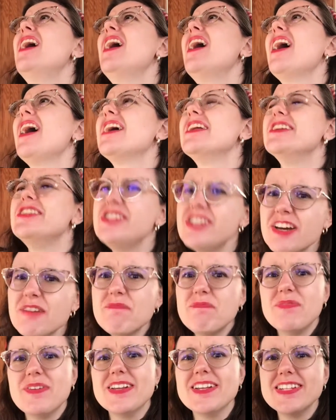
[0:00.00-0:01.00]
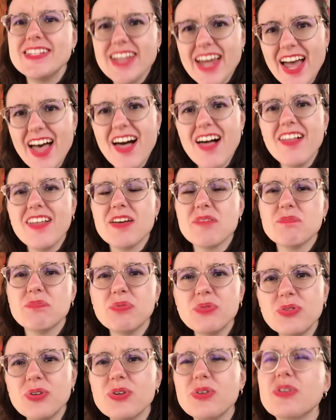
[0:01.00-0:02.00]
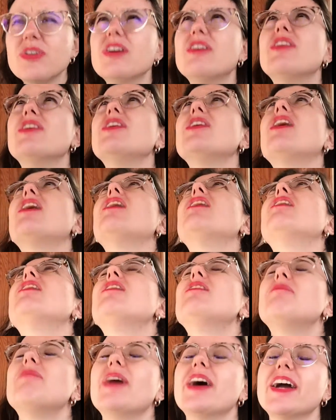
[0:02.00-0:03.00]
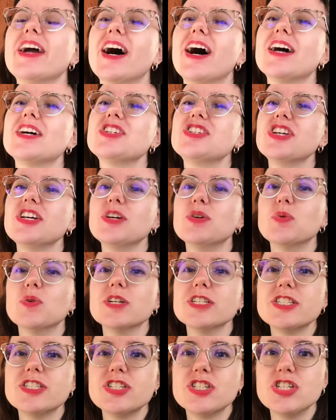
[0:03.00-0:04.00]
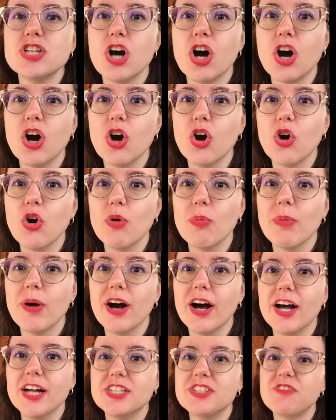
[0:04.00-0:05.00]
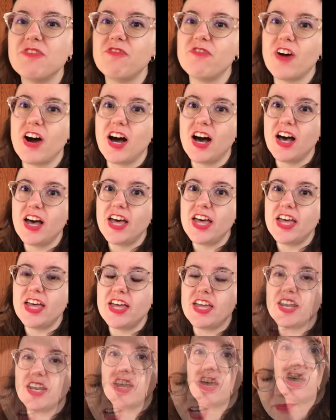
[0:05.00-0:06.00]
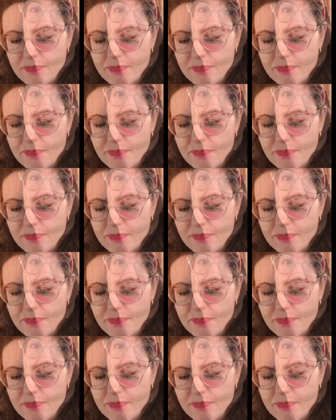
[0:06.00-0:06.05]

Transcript: and Chip and Dale and Pluto, and oh my gosh, it was so much fun.